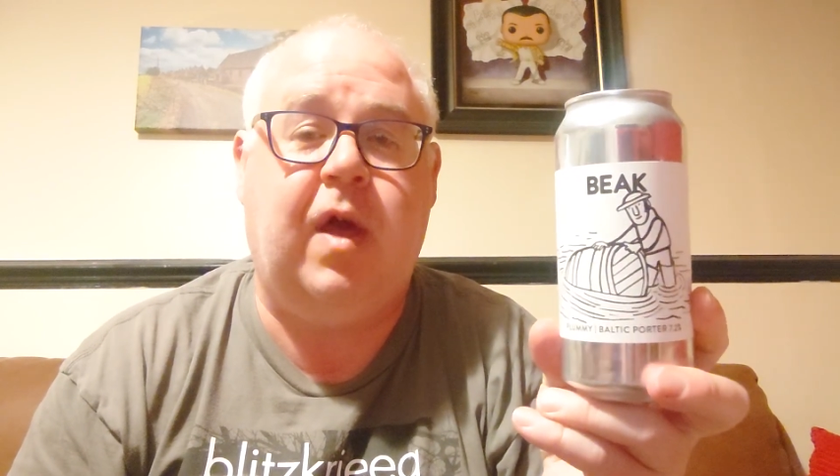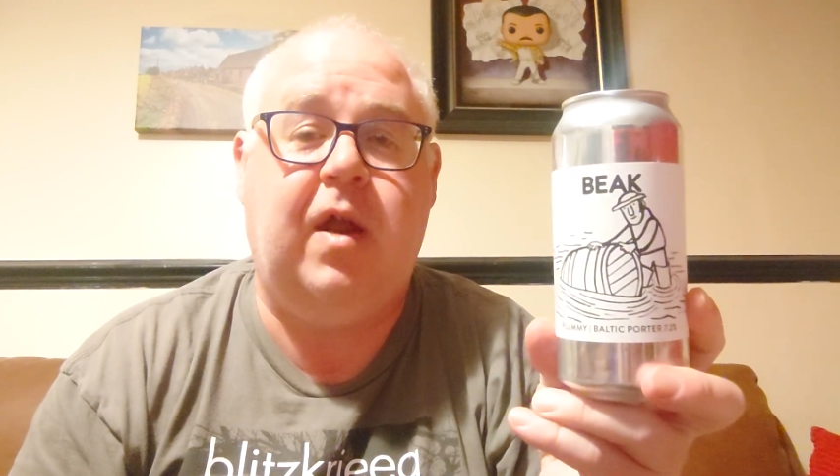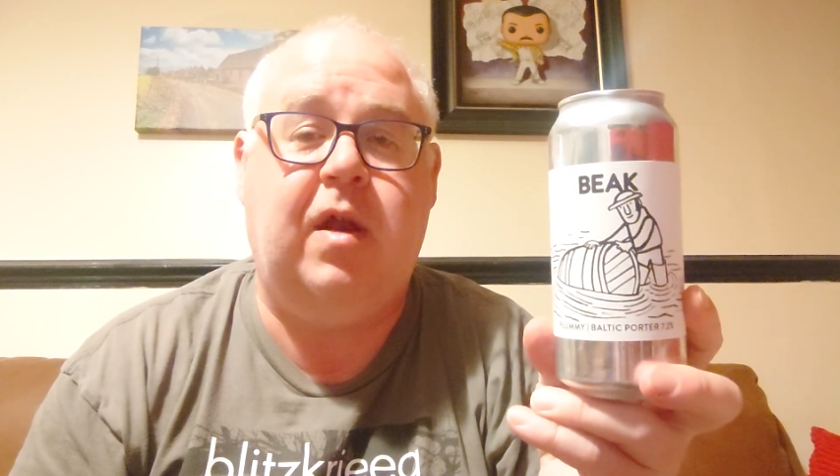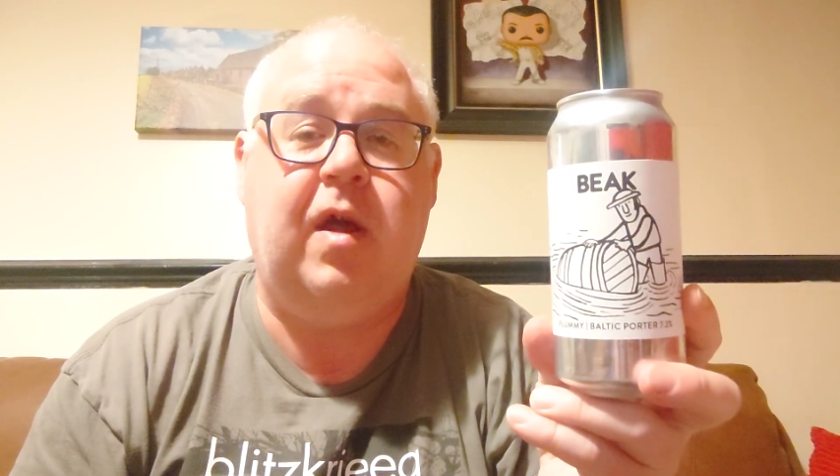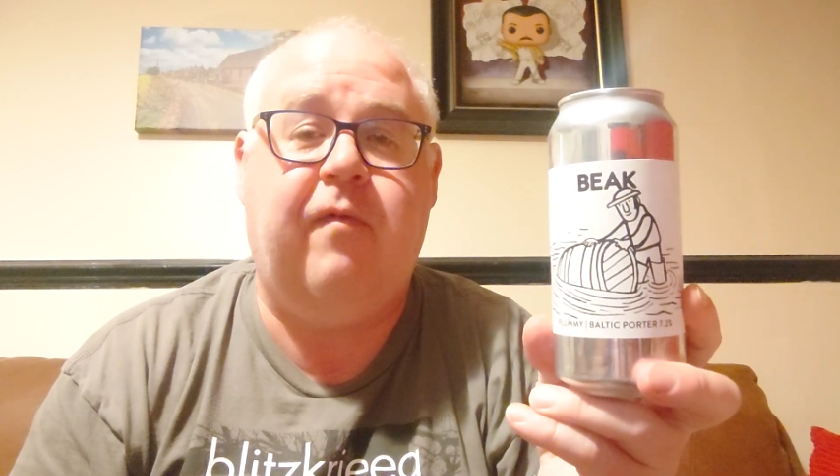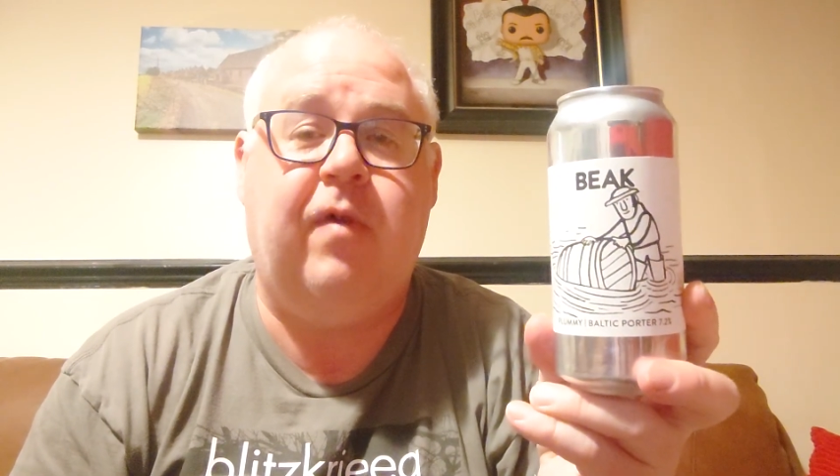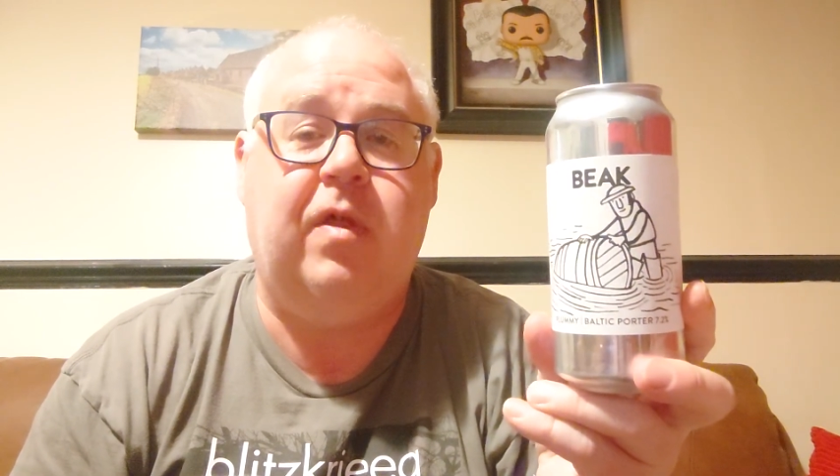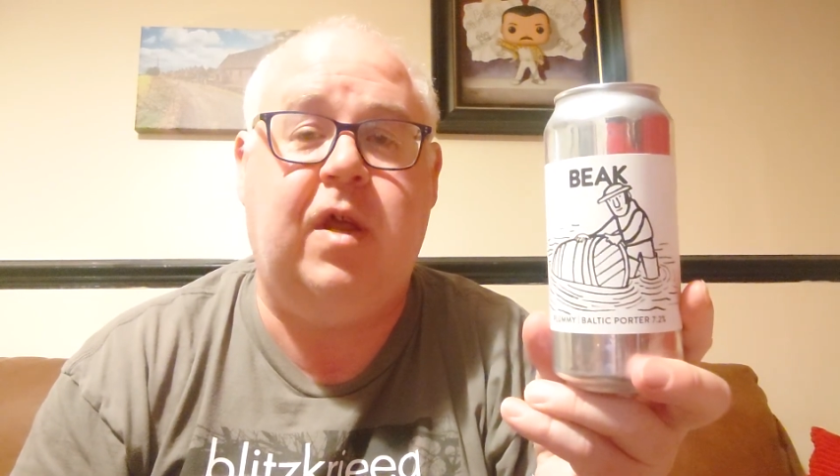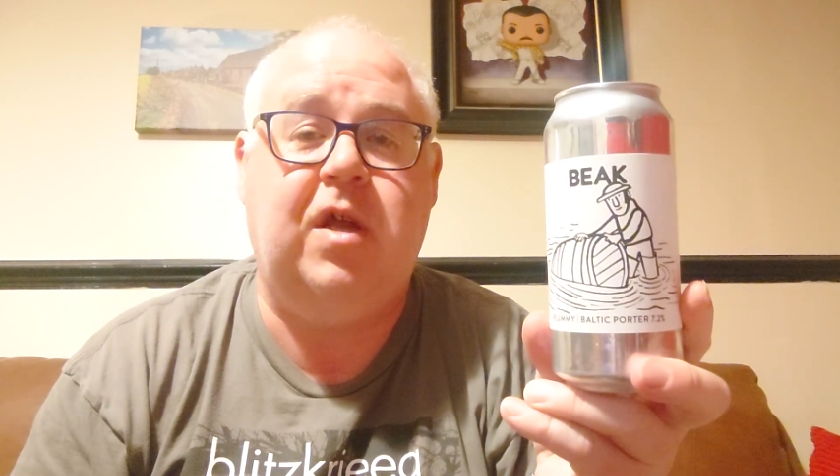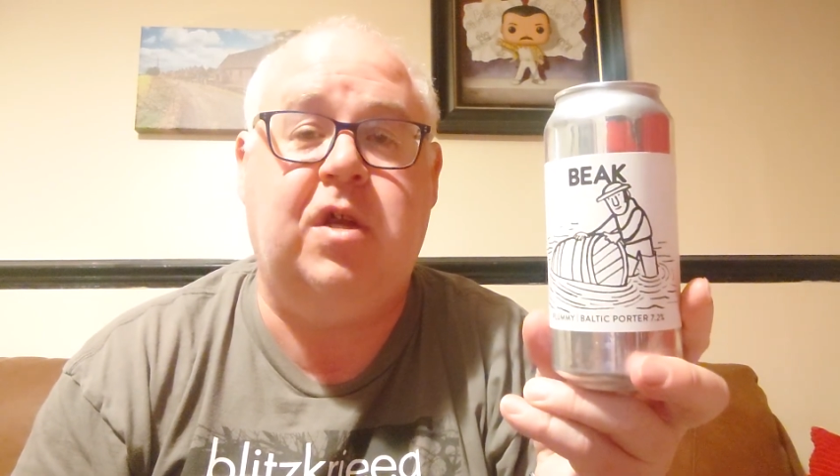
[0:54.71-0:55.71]
idea for
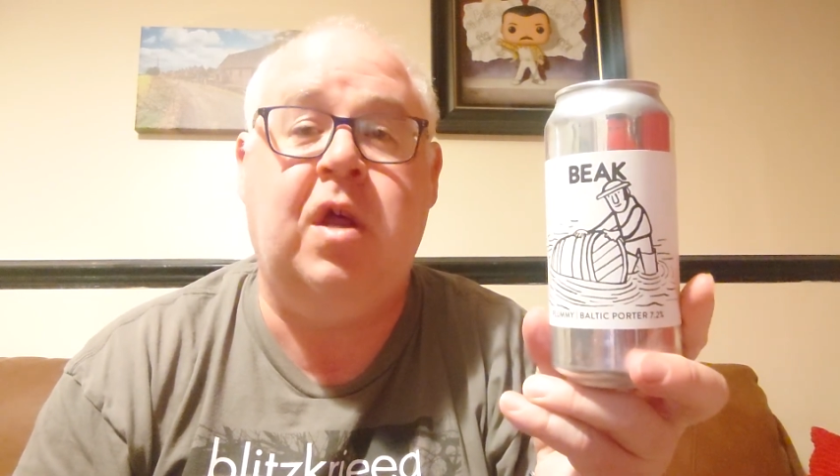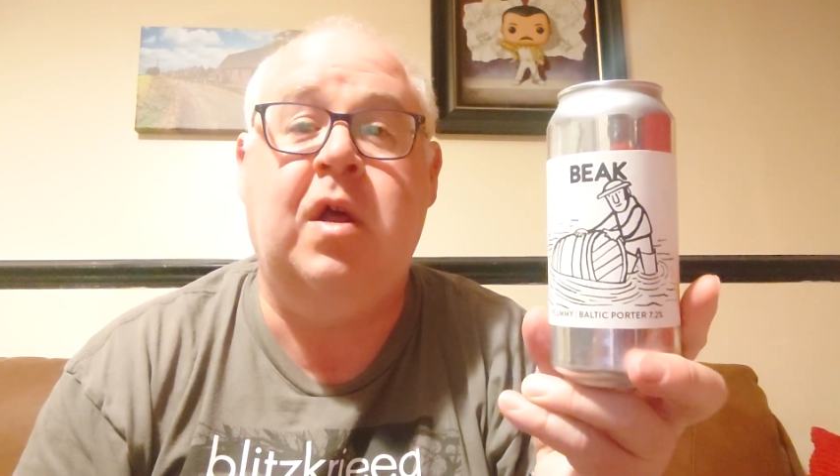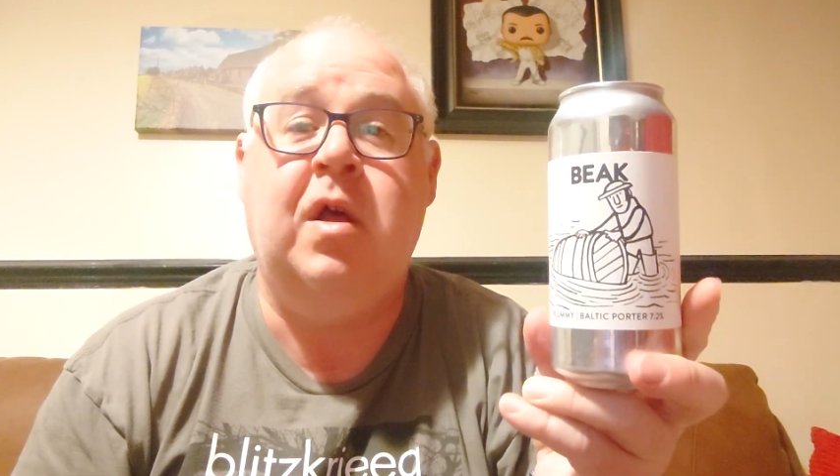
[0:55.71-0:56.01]
these,